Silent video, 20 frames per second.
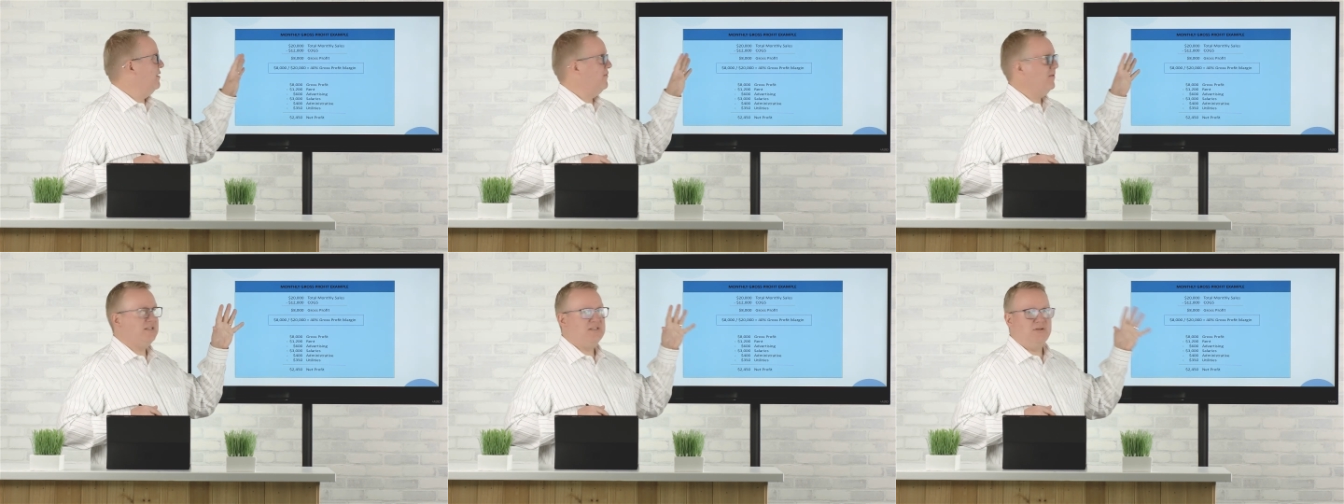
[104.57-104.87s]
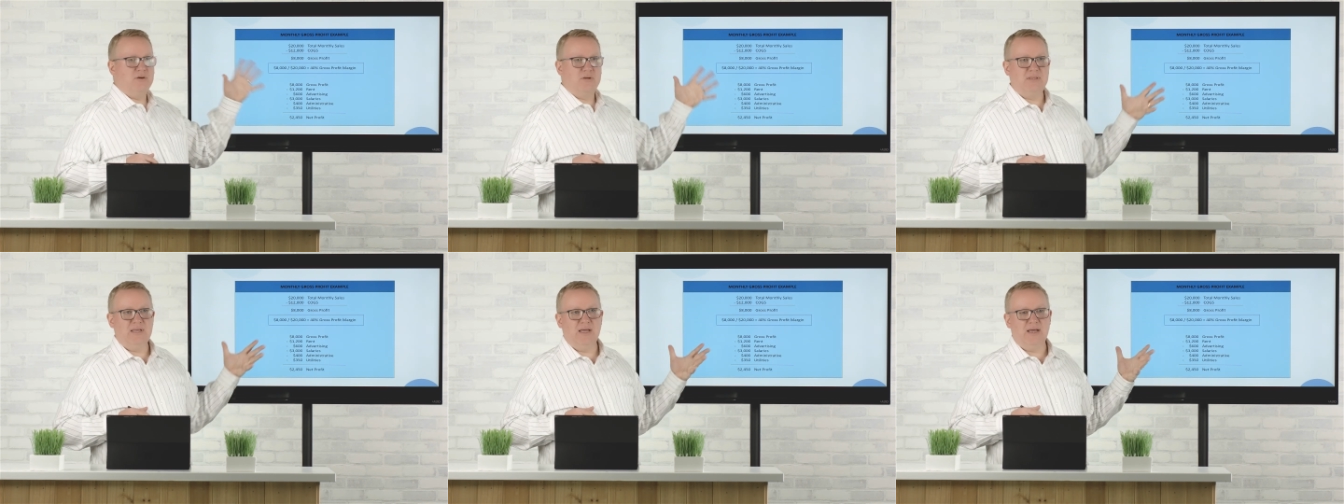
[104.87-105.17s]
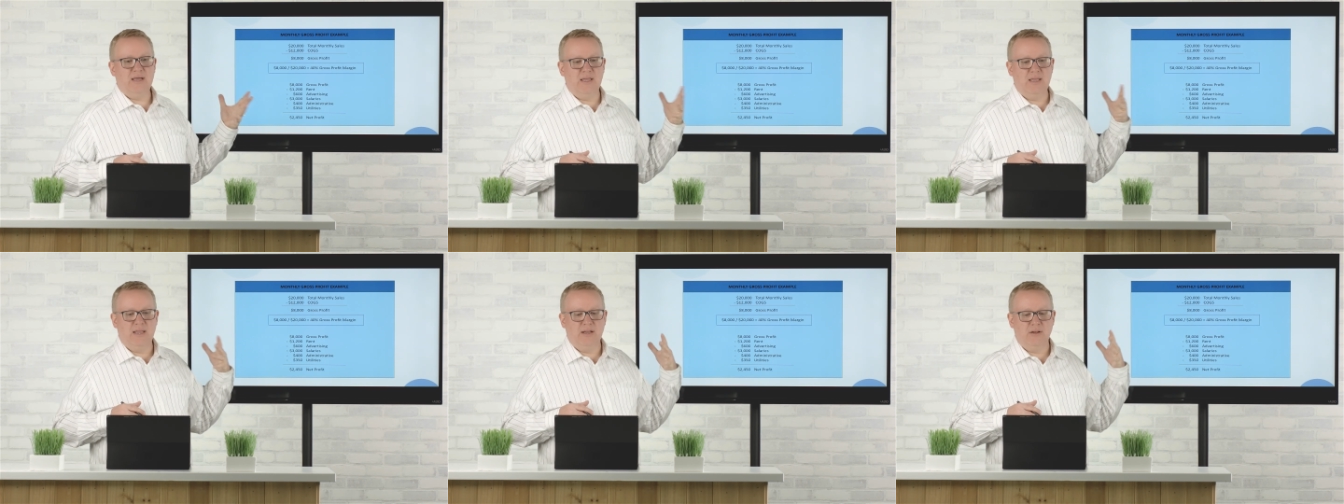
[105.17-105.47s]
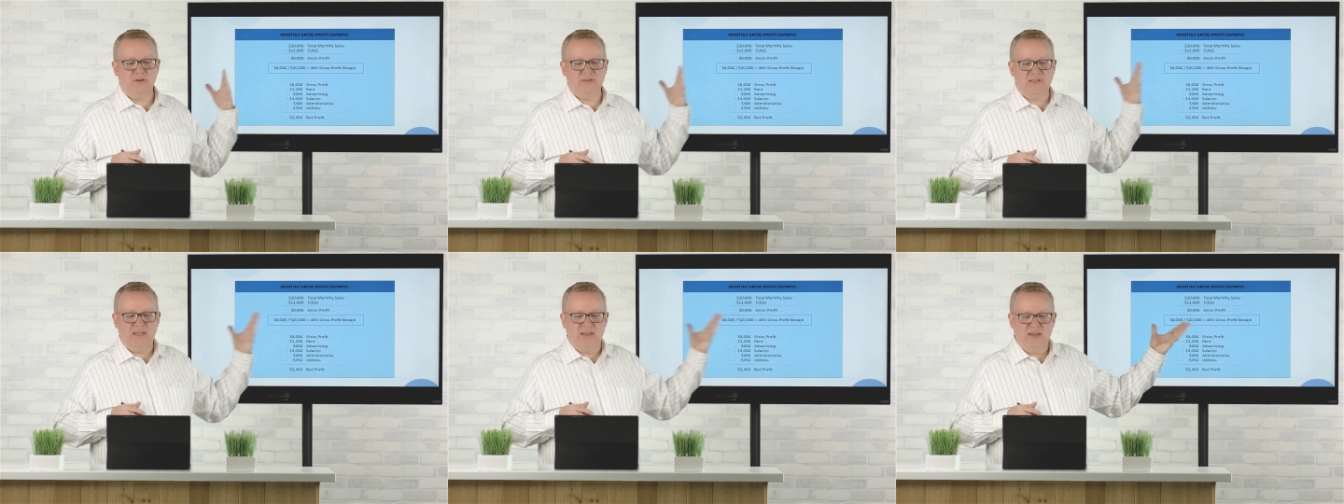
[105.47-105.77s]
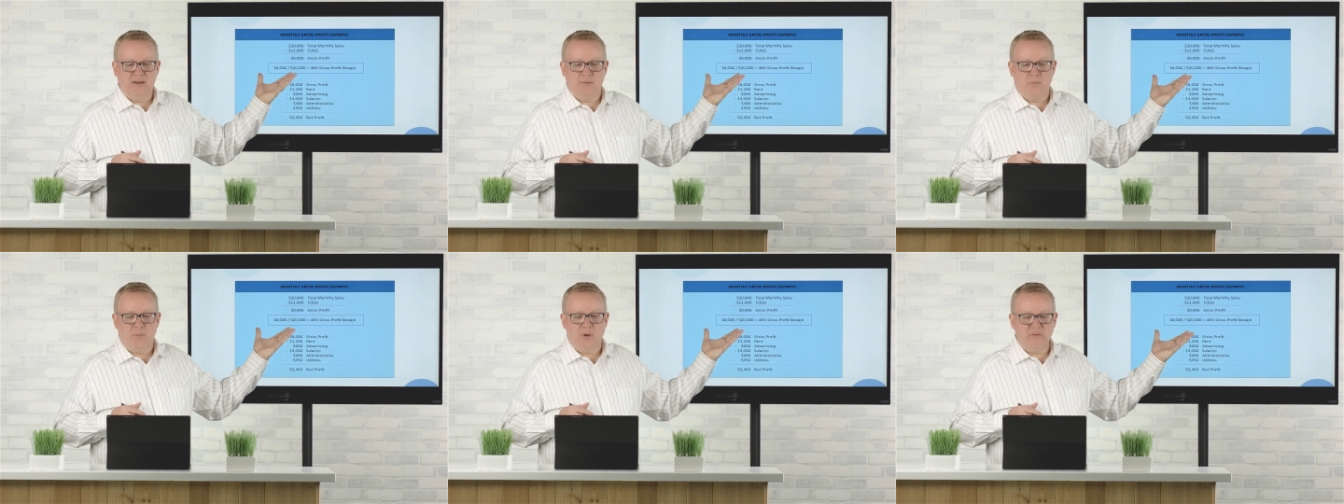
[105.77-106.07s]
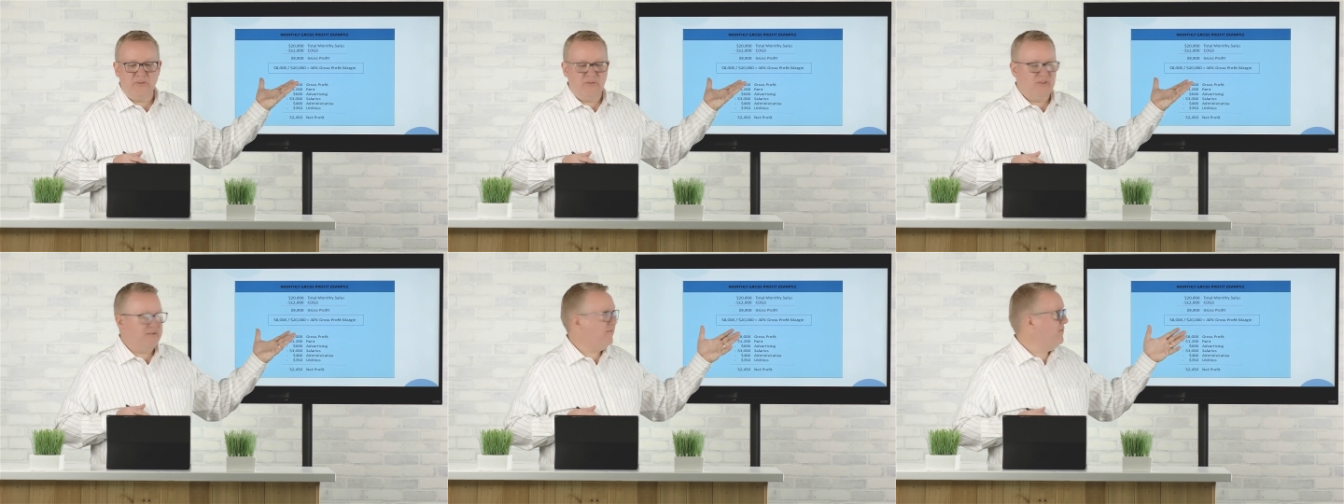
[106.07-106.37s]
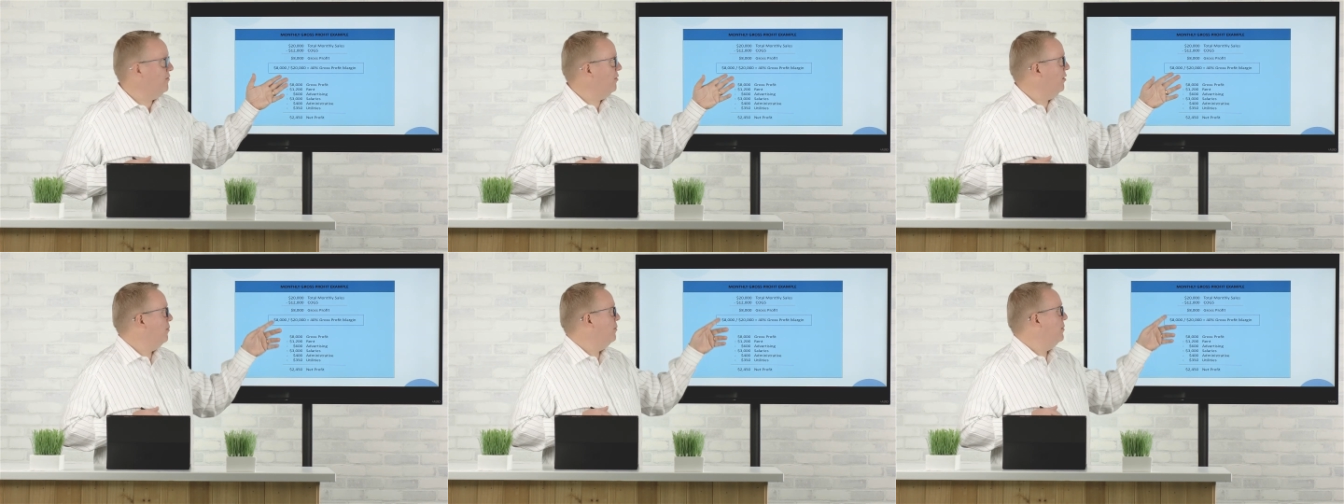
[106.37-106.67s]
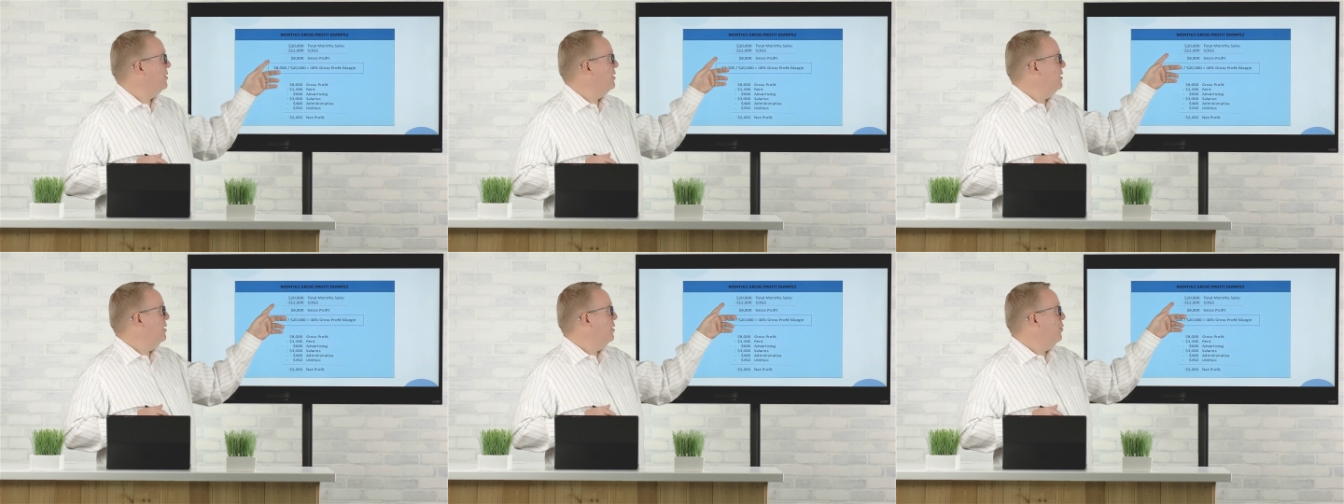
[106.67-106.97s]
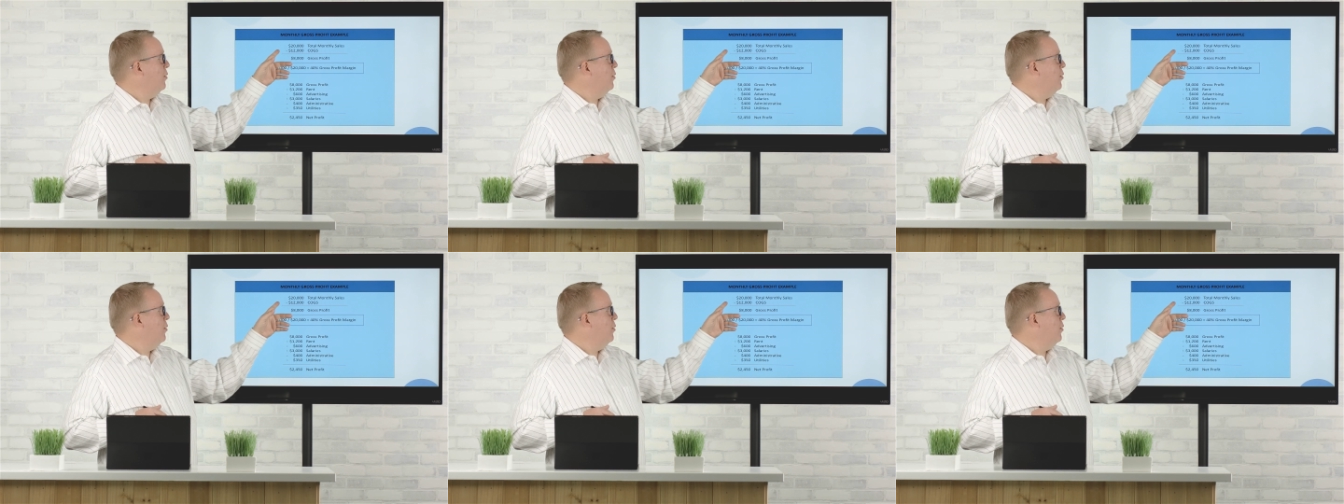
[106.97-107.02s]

if we took that and looked at it in a monthly form,